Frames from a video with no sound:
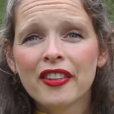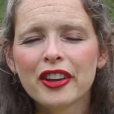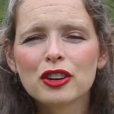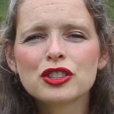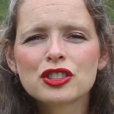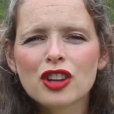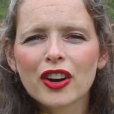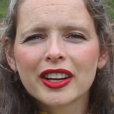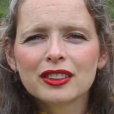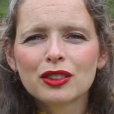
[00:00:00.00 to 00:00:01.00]
they're
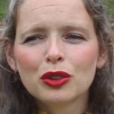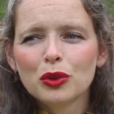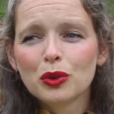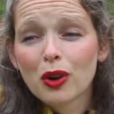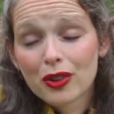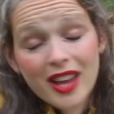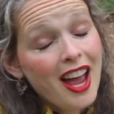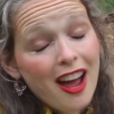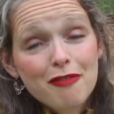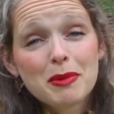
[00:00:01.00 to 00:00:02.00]
starting to, or they
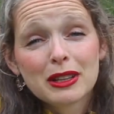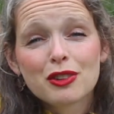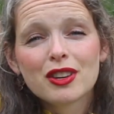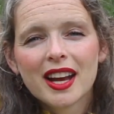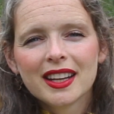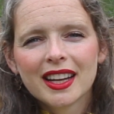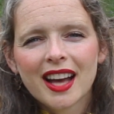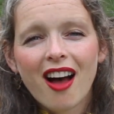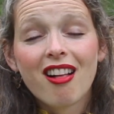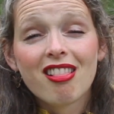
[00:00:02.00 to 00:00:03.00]
have been
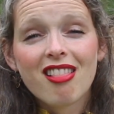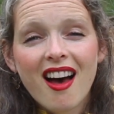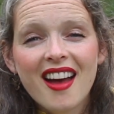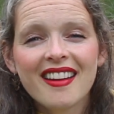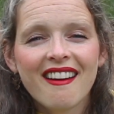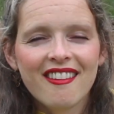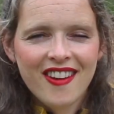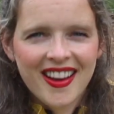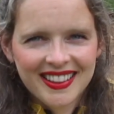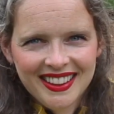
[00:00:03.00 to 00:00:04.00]
creating a lot of
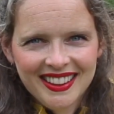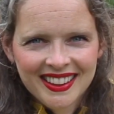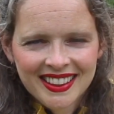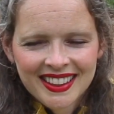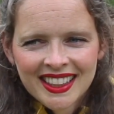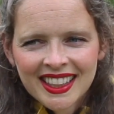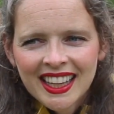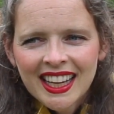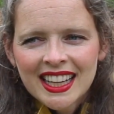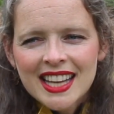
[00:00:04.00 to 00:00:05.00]
honey.
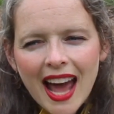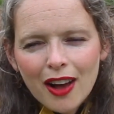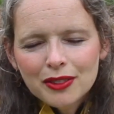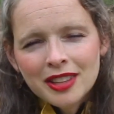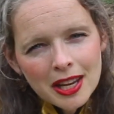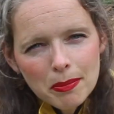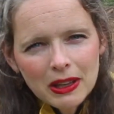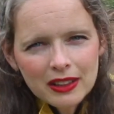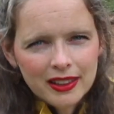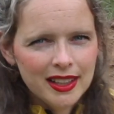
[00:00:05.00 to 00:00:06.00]
Now,
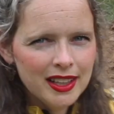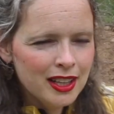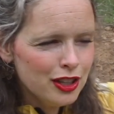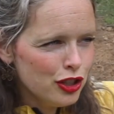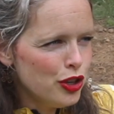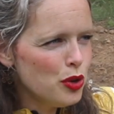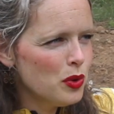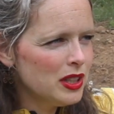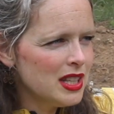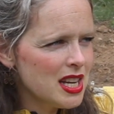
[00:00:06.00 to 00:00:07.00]
typically you
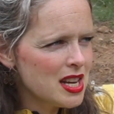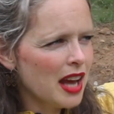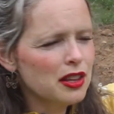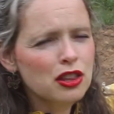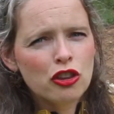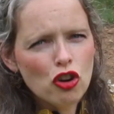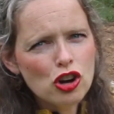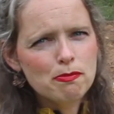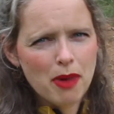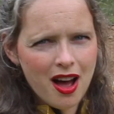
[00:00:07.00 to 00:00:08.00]
would need a
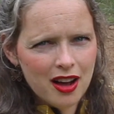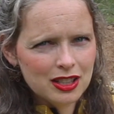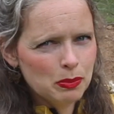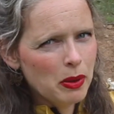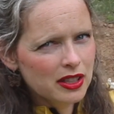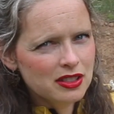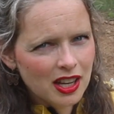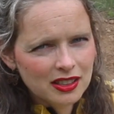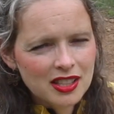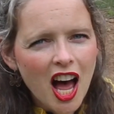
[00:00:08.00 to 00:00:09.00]
third box placed
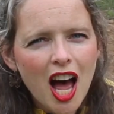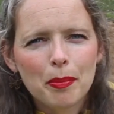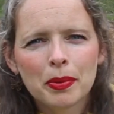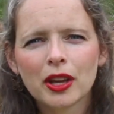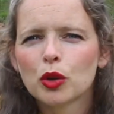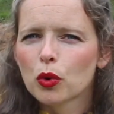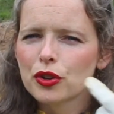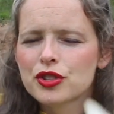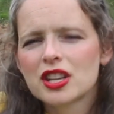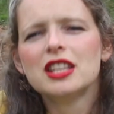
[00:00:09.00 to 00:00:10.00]
on top in
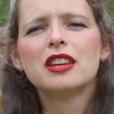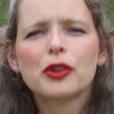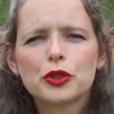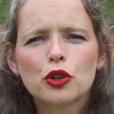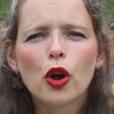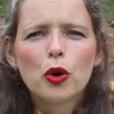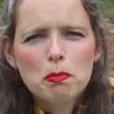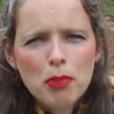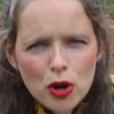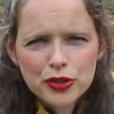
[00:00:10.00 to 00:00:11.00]
order to yield your own
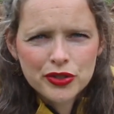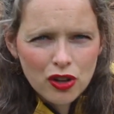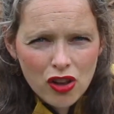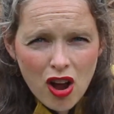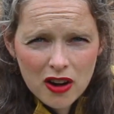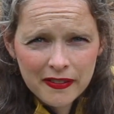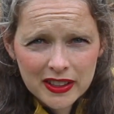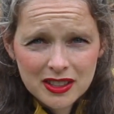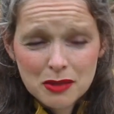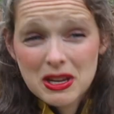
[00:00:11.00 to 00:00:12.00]
personal
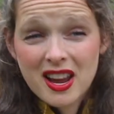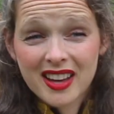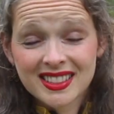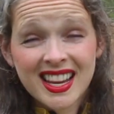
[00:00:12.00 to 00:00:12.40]
harvest, because